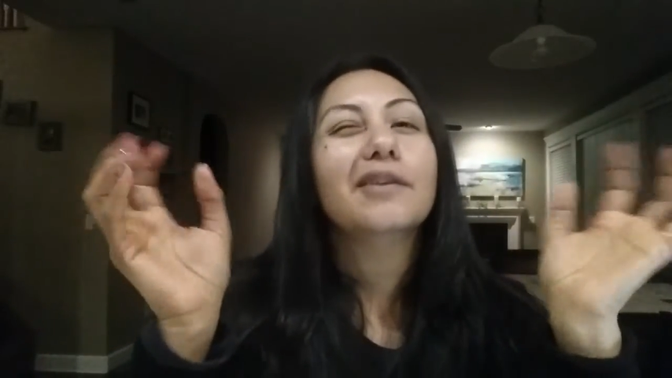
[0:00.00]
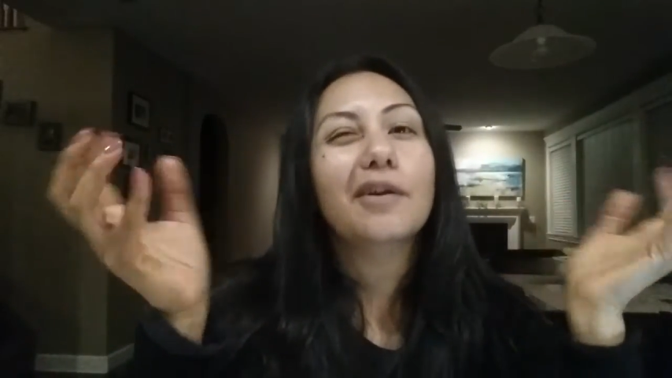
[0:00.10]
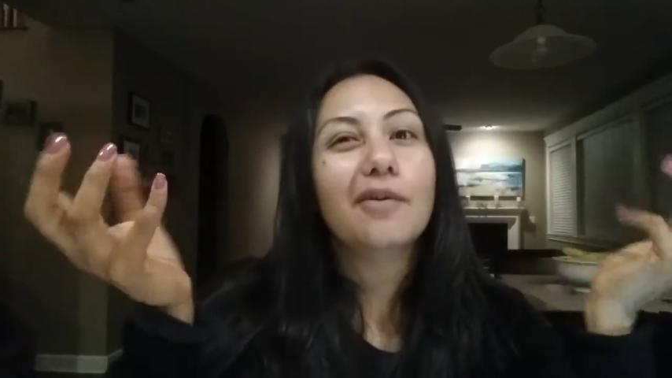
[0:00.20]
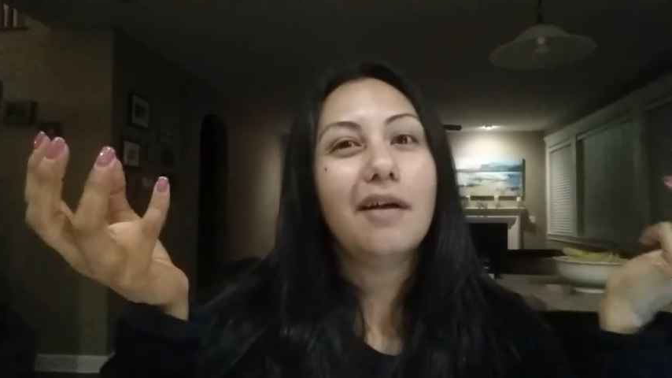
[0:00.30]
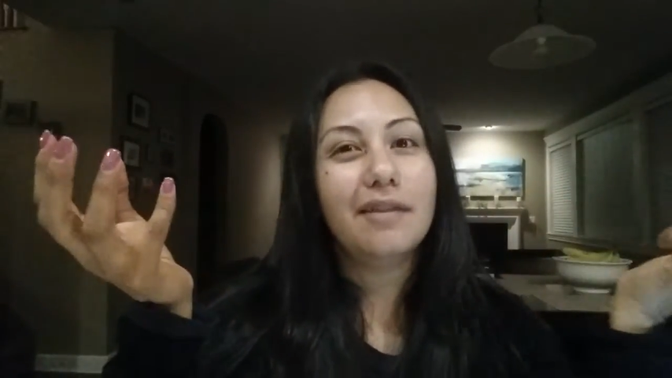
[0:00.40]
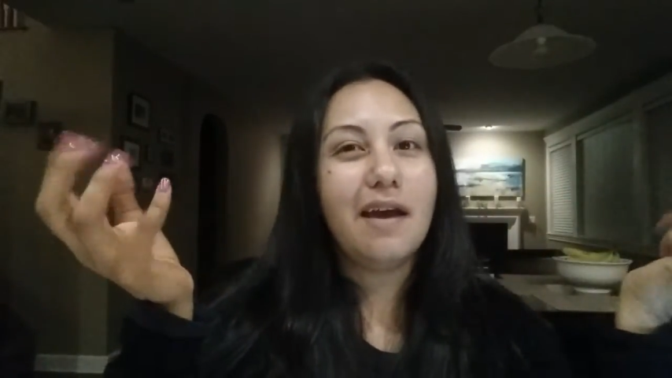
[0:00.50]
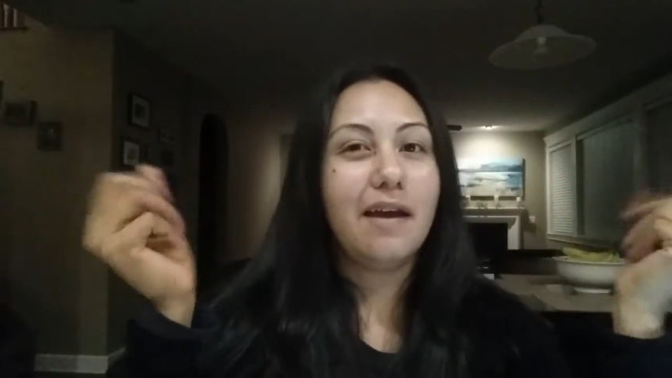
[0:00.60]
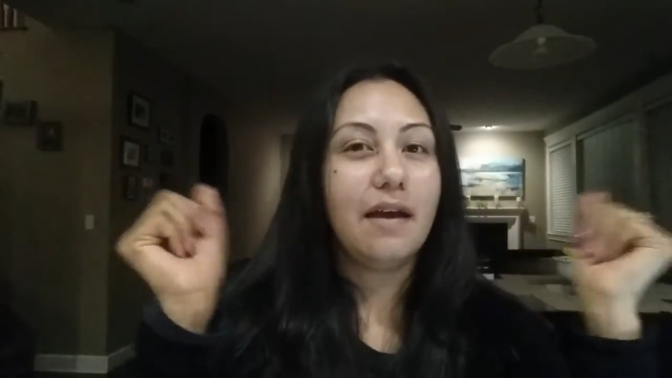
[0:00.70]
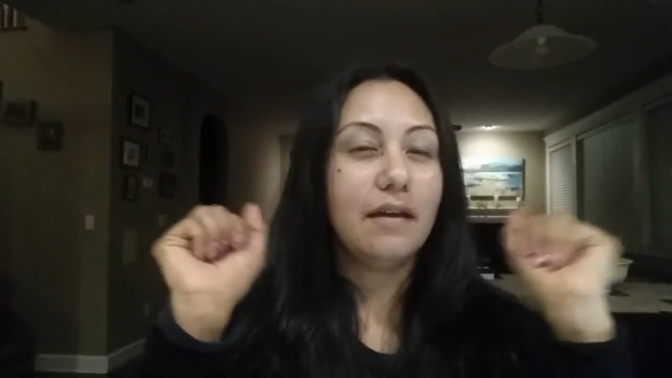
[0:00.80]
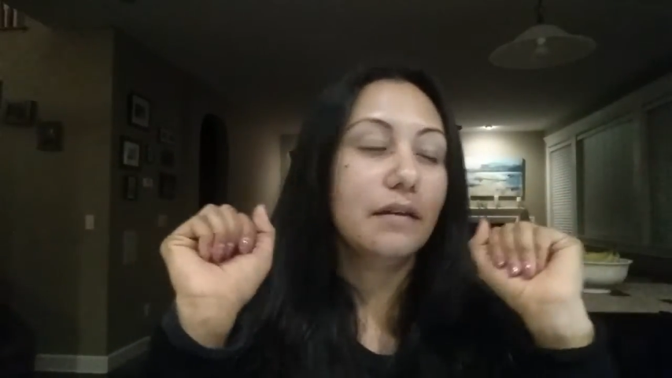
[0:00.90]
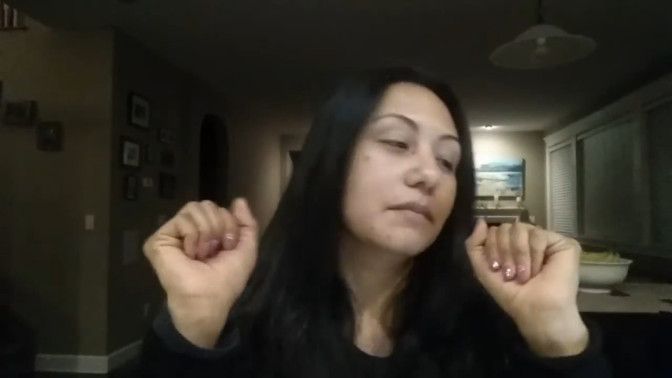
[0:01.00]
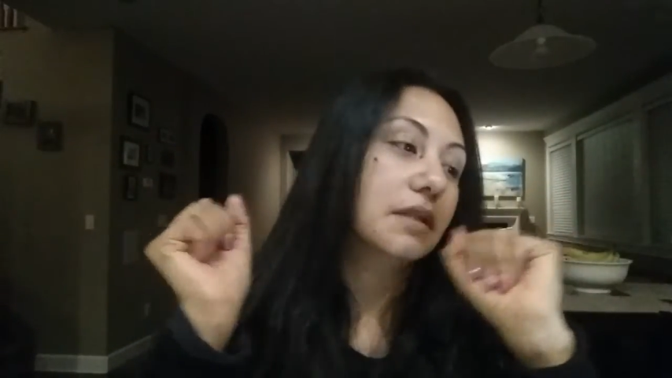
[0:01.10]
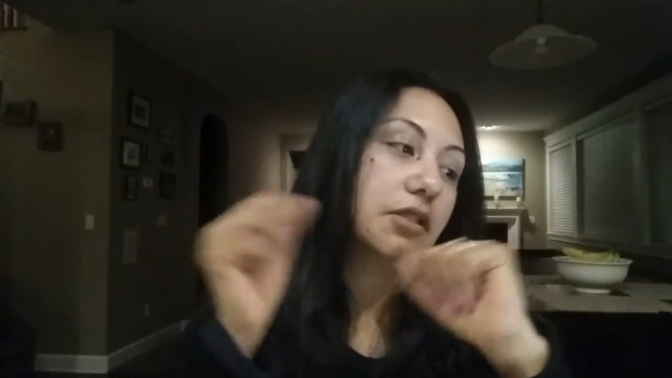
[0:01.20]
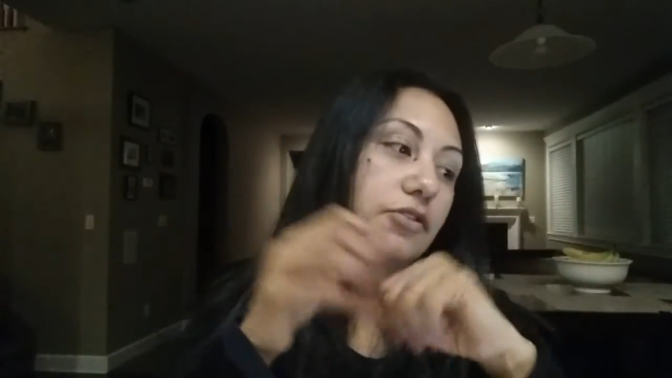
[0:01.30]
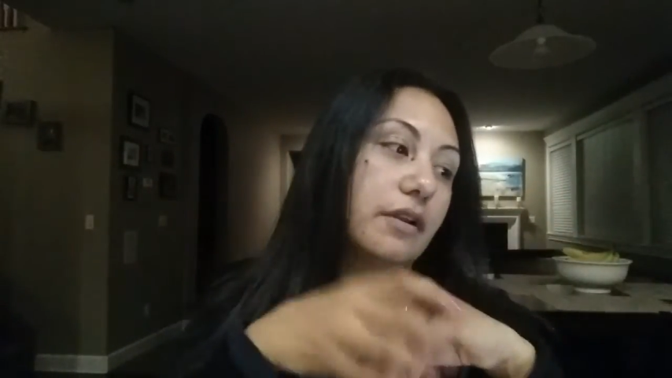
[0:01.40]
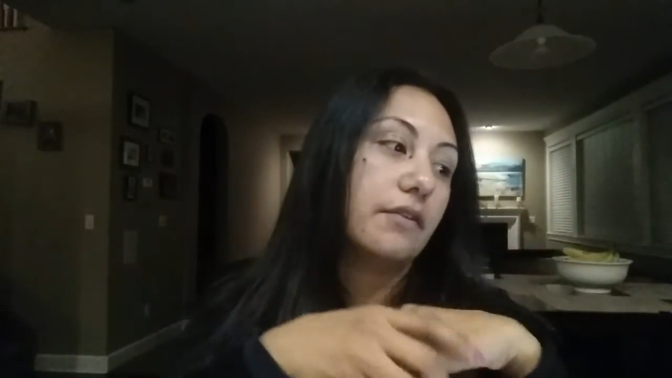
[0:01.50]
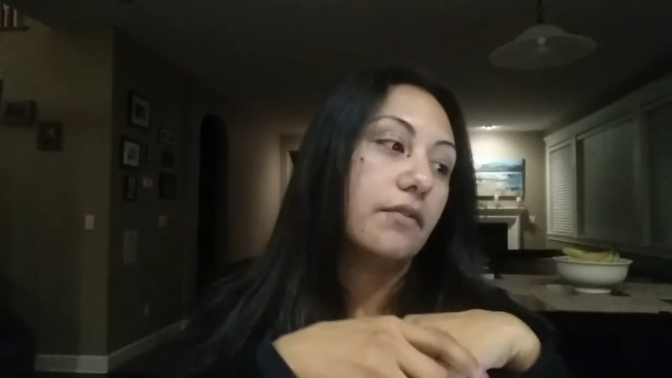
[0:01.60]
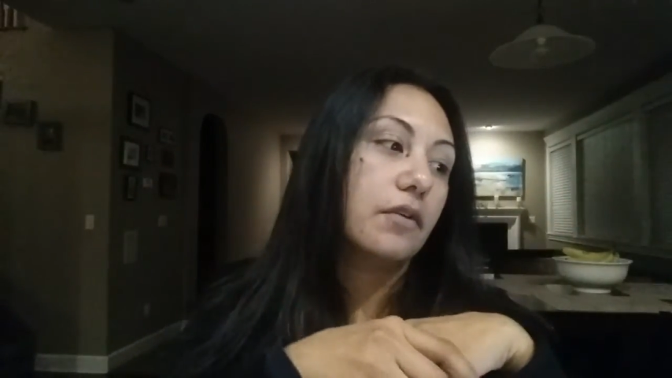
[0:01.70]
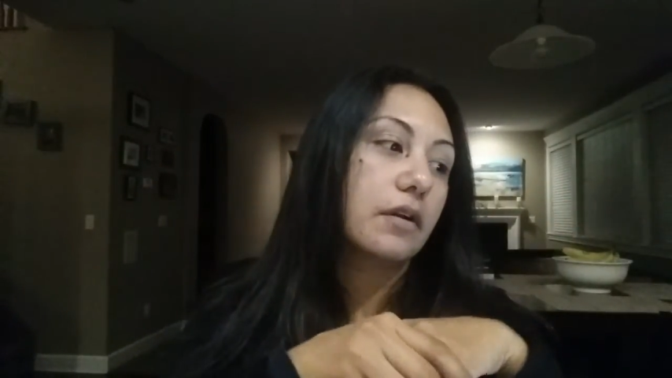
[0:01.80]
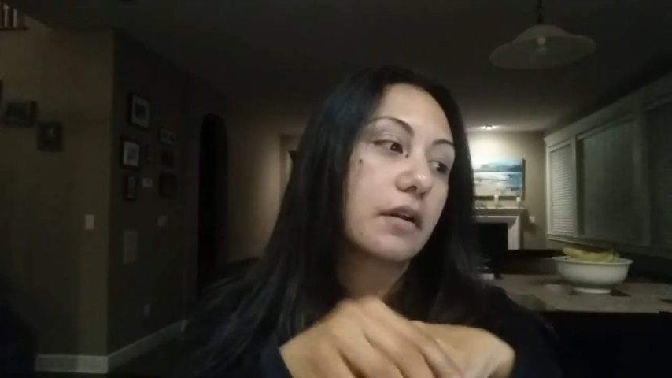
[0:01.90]
you know, all that
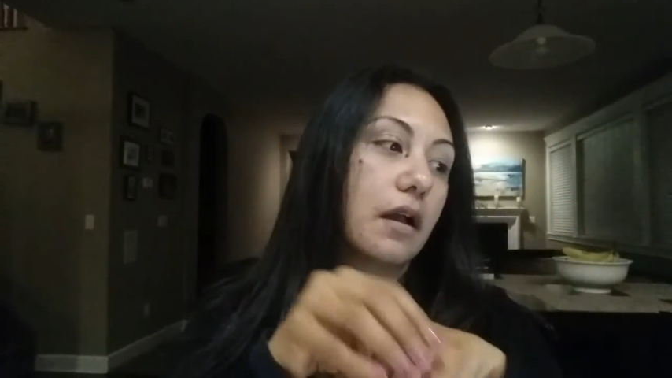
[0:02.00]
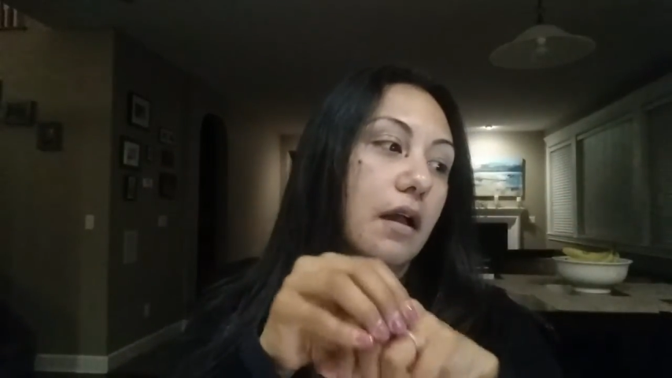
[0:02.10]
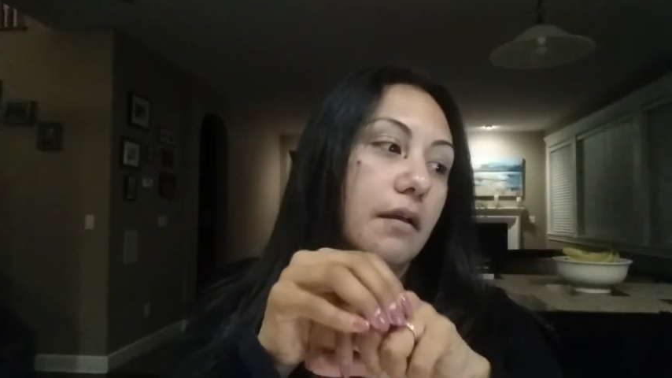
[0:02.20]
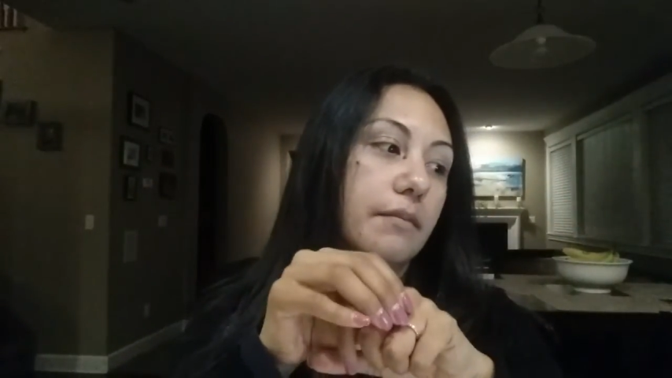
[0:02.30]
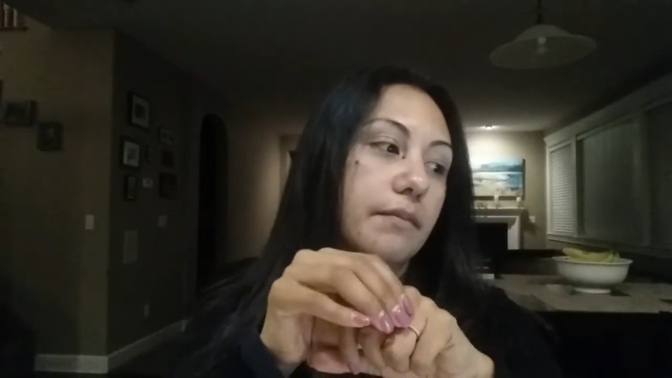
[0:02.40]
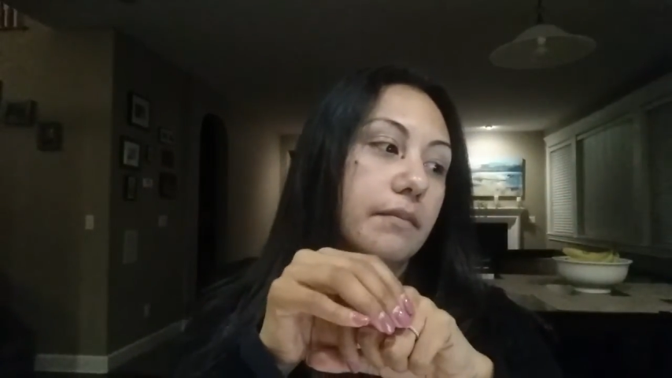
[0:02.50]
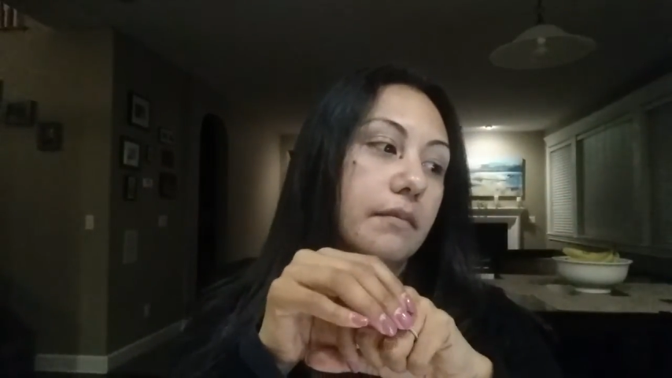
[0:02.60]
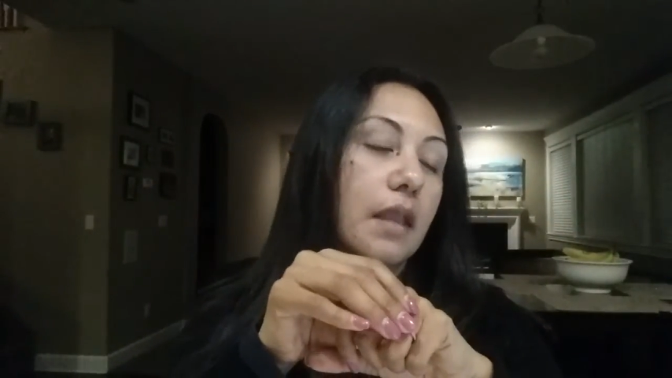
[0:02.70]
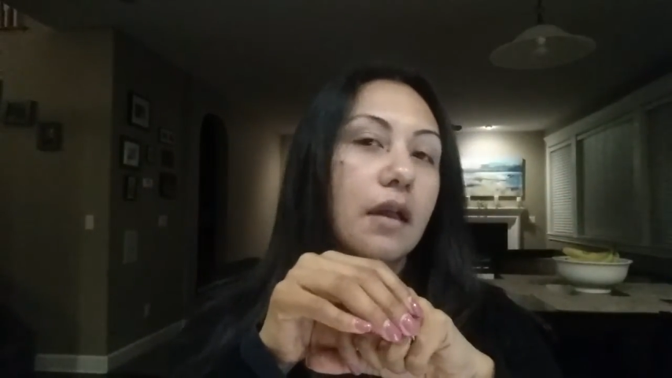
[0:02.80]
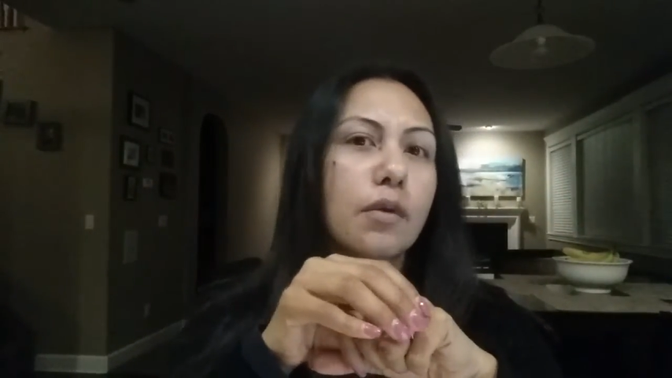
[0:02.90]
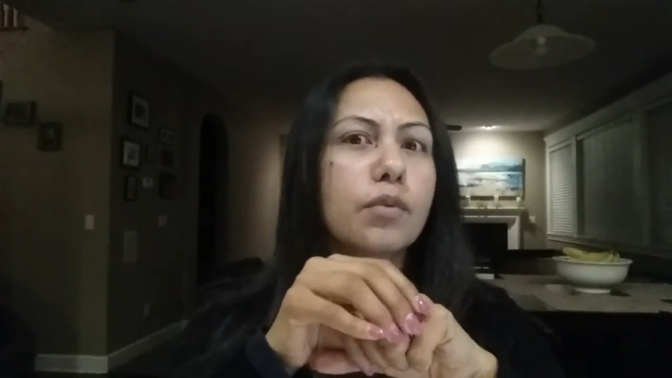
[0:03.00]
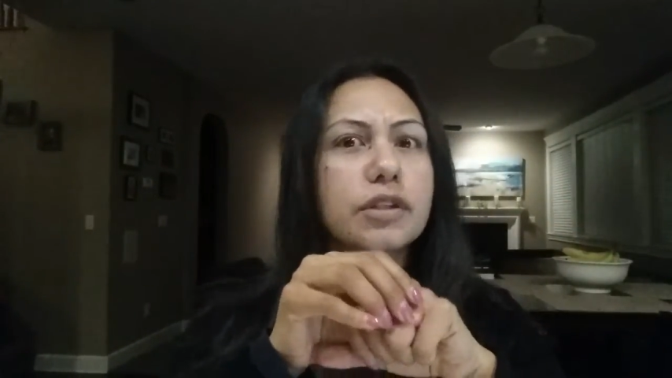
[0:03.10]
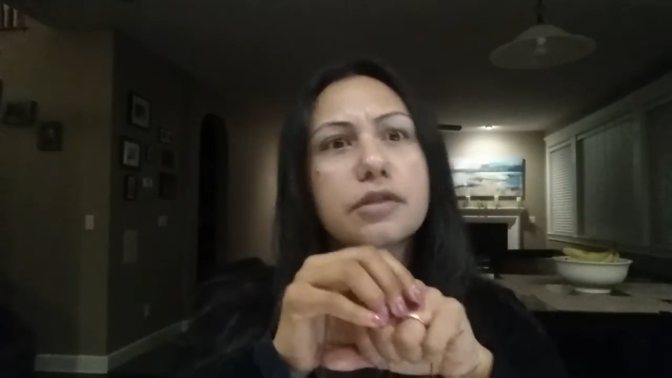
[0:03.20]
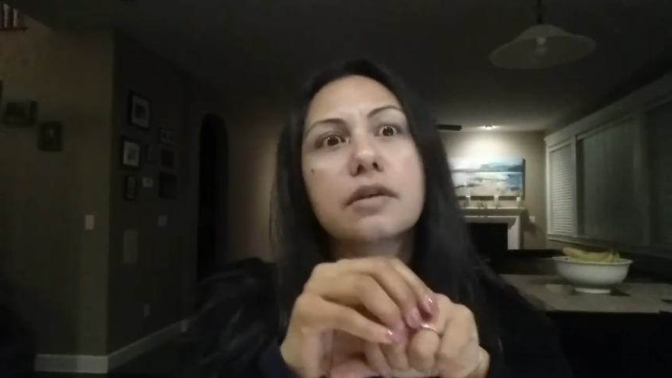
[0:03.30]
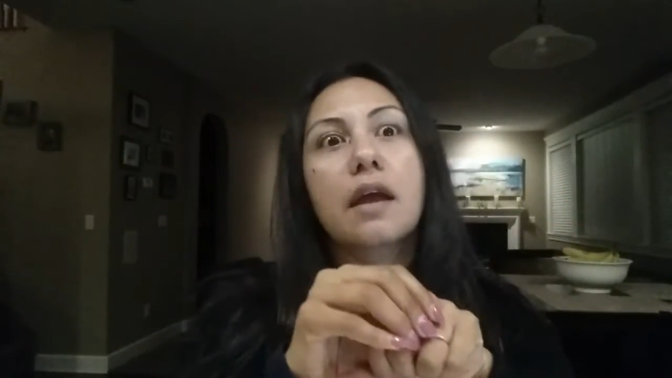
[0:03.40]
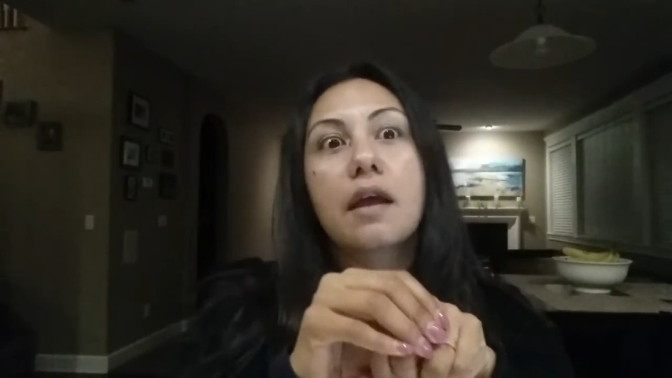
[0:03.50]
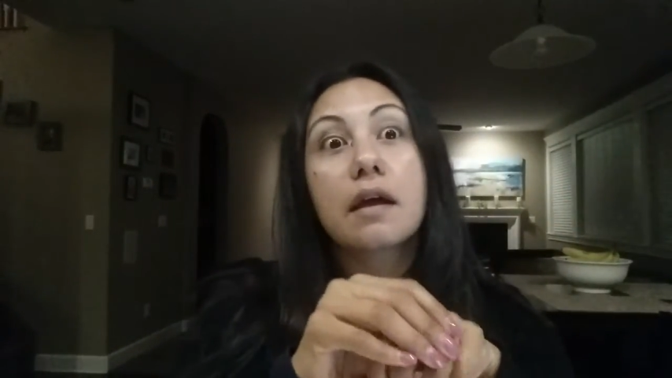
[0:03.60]
administrative work, which,